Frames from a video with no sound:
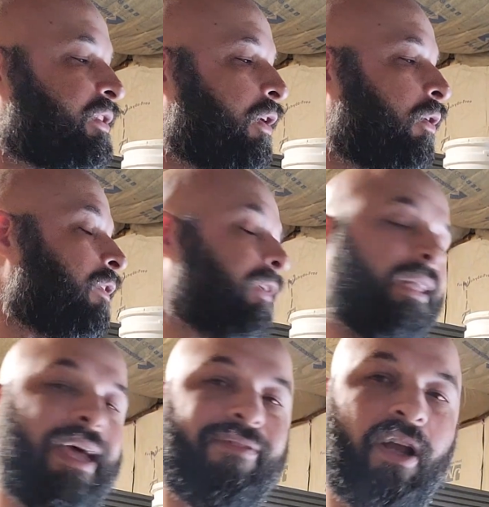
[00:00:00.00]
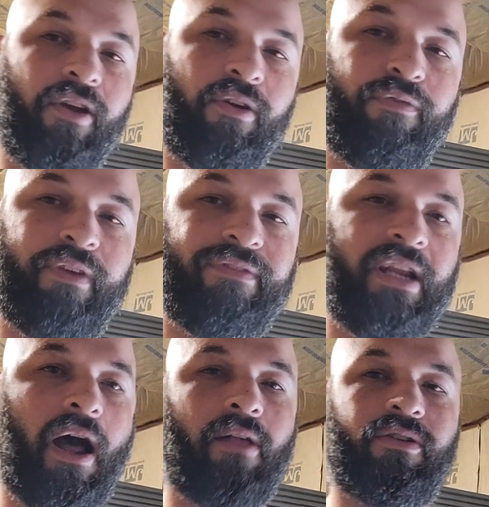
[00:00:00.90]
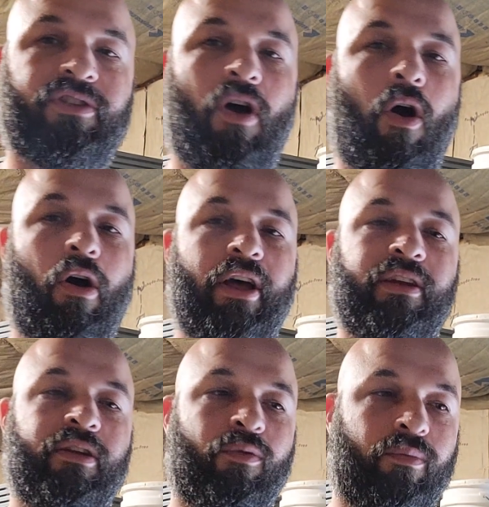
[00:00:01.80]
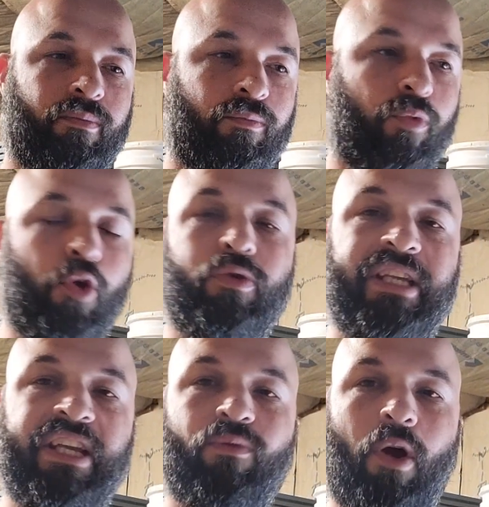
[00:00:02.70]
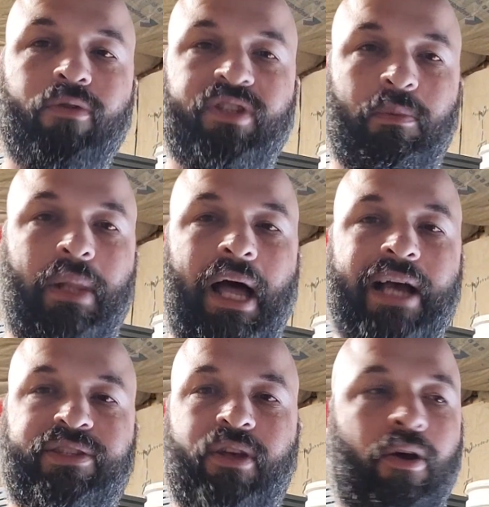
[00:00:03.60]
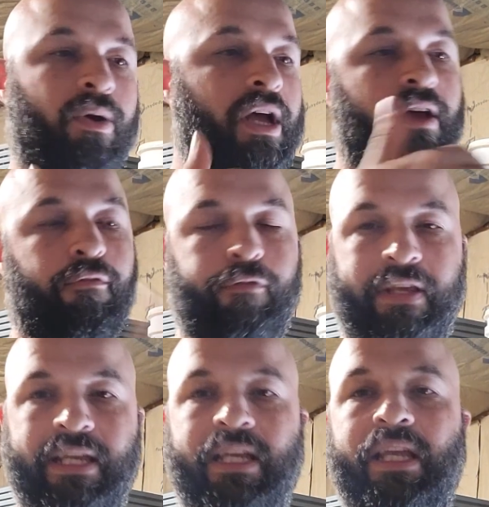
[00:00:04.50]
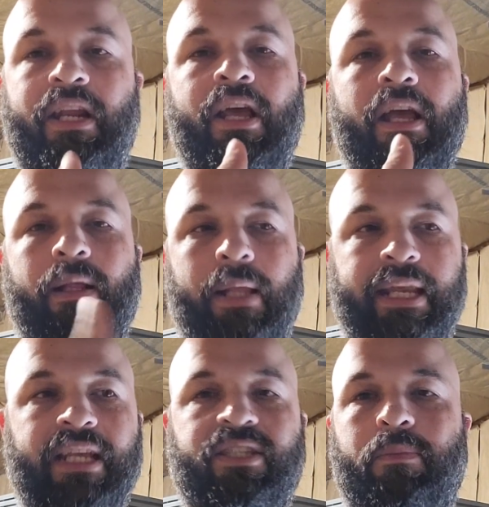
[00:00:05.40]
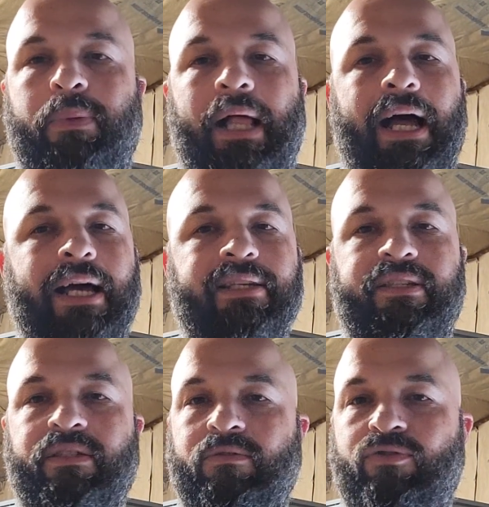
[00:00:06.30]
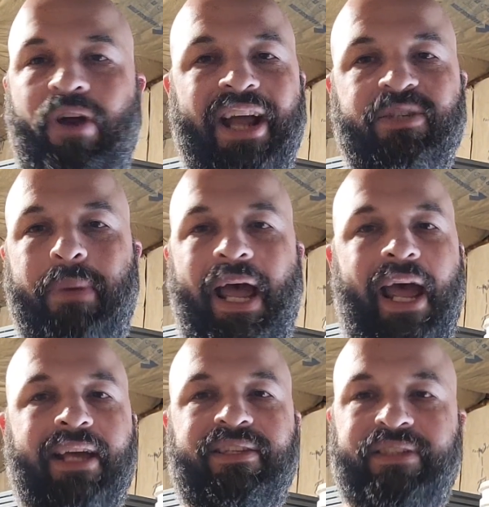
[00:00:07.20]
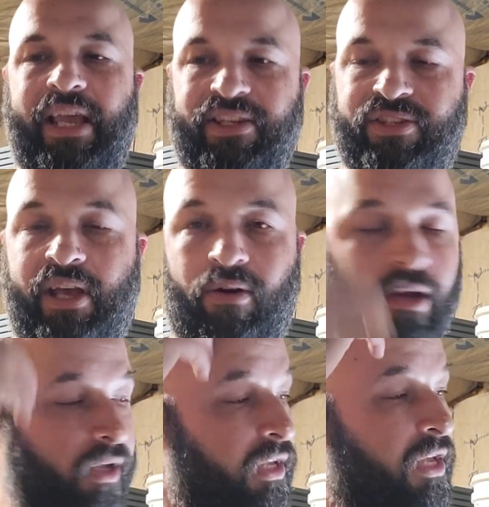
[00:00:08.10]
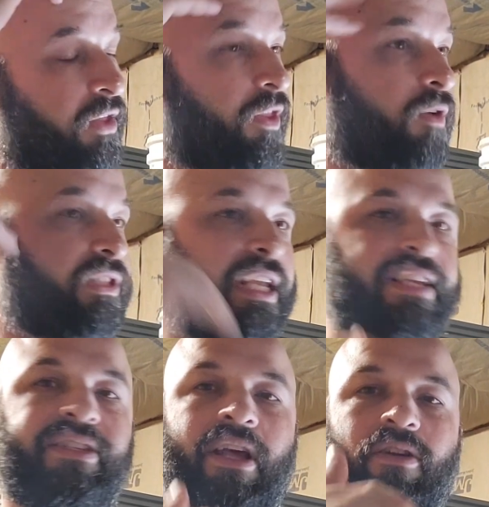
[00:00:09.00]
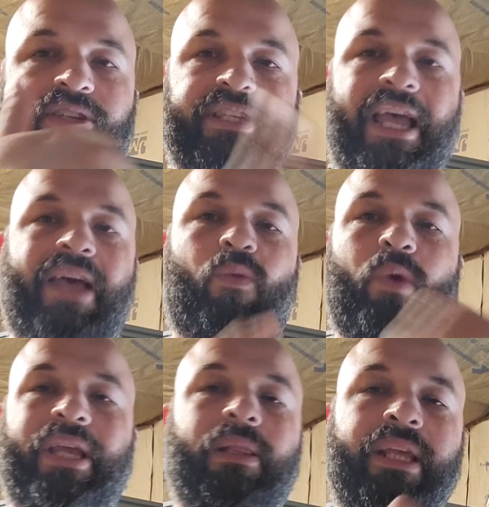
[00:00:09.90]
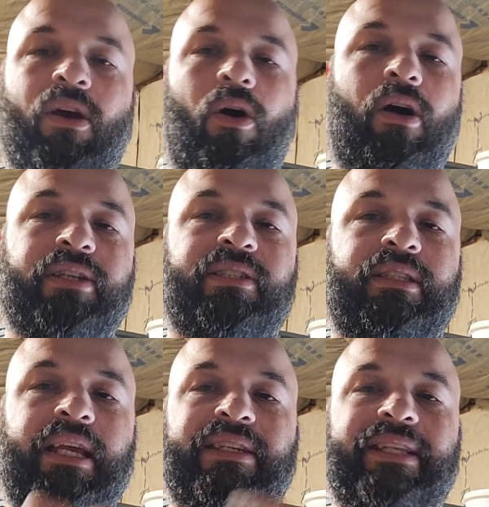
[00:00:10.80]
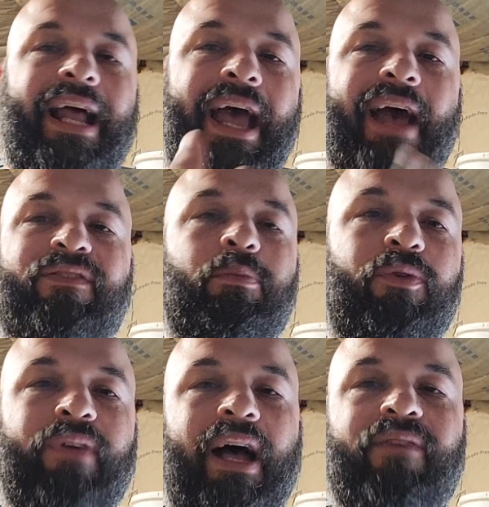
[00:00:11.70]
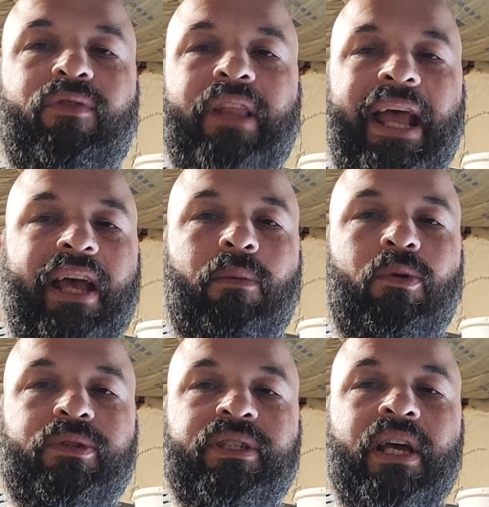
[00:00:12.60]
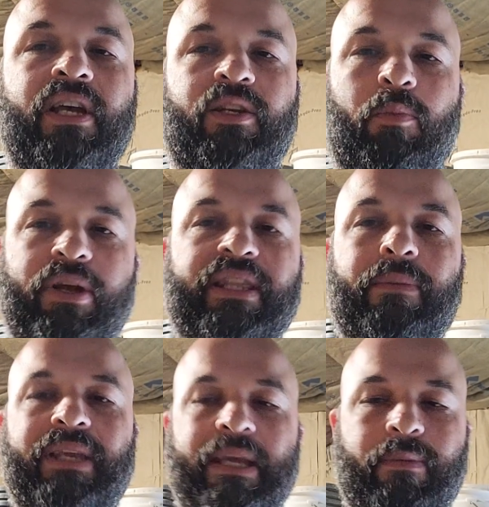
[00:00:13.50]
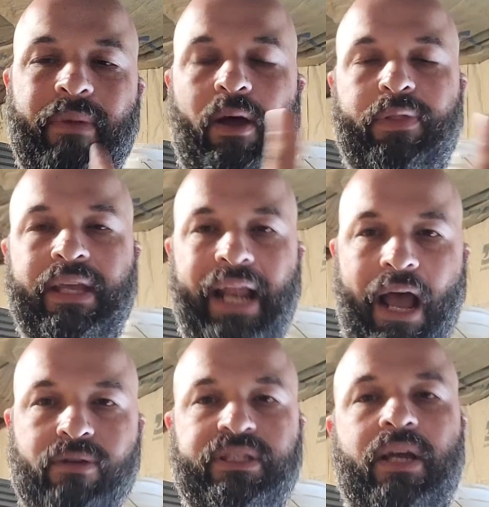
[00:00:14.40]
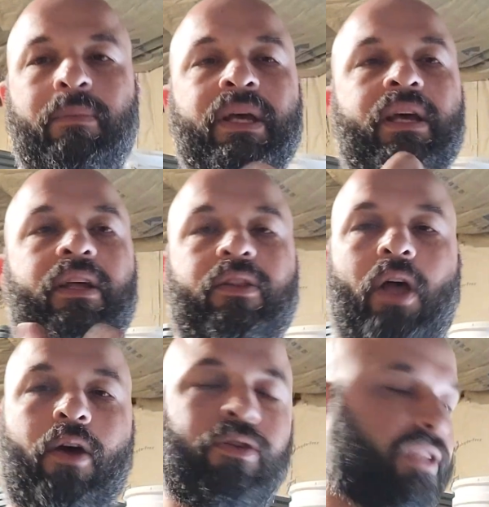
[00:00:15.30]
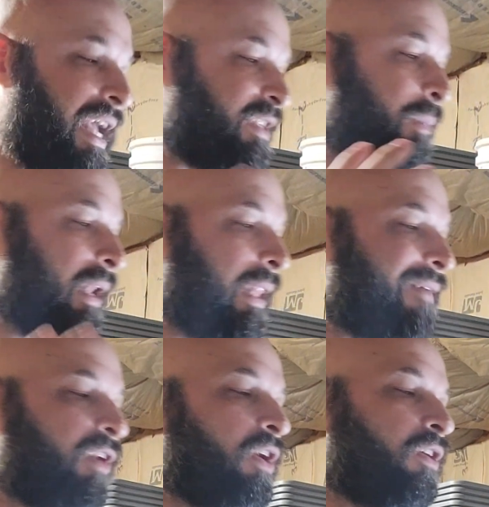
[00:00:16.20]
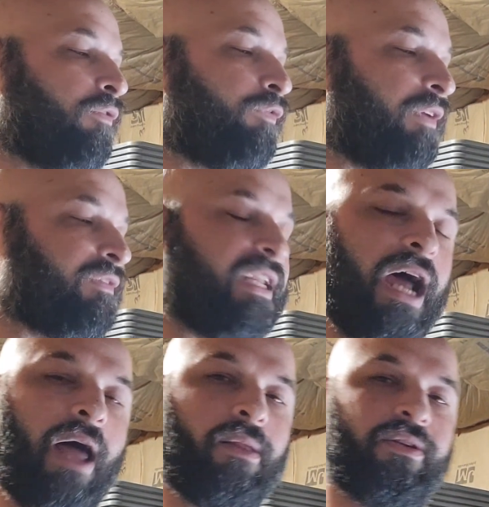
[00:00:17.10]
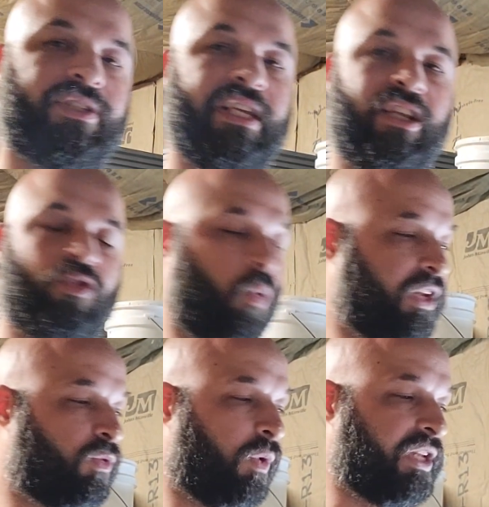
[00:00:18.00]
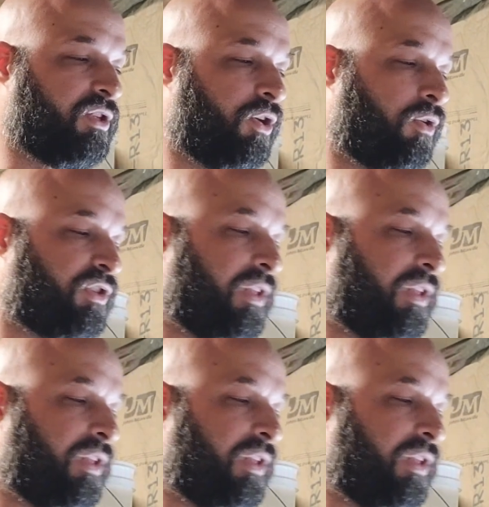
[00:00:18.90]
a total of $1,150 on routine rodent supplies. So feed, cleaning supplies, trash bags, etc. Those things that are set weekly costs, things that I have to provide for the animals to breed them, keep them healthy, and house them. Those I spent $1,150 in 2022.